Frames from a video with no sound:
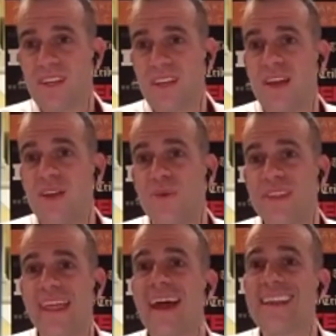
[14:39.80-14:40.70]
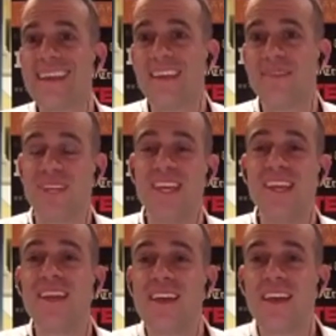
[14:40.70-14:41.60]
And when that hit me,
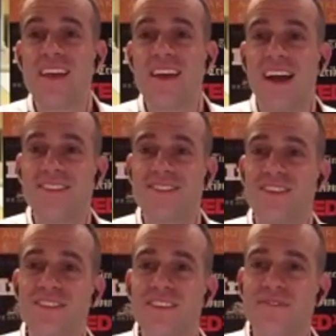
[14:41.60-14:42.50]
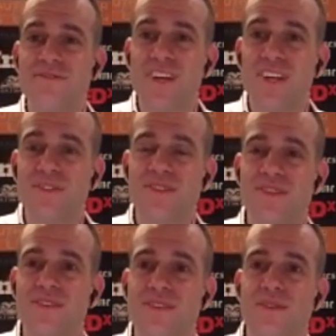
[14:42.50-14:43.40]
I suddenly felt
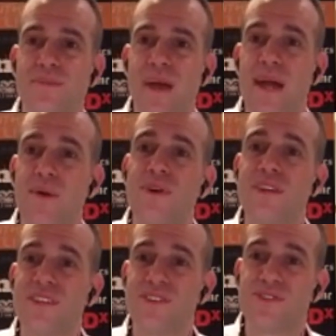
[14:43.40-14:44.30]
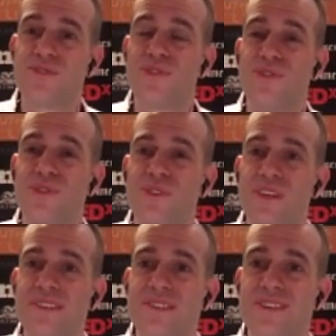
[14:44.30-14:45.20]
power and control
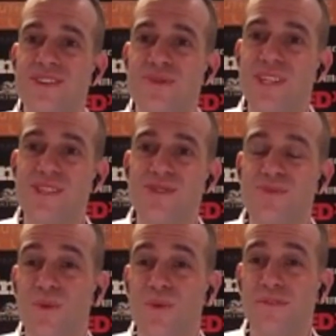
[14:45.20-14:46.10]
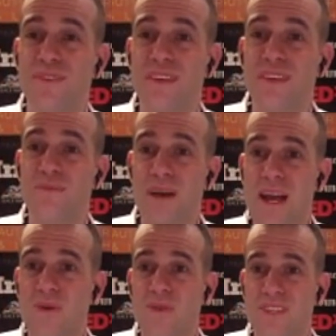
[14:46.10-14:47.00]
in situations where we feel
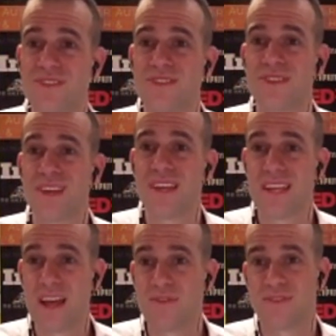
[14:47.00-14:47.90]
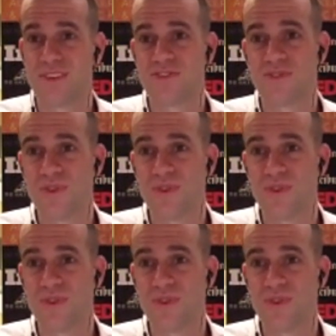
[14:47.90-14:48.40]
powerless and out of control.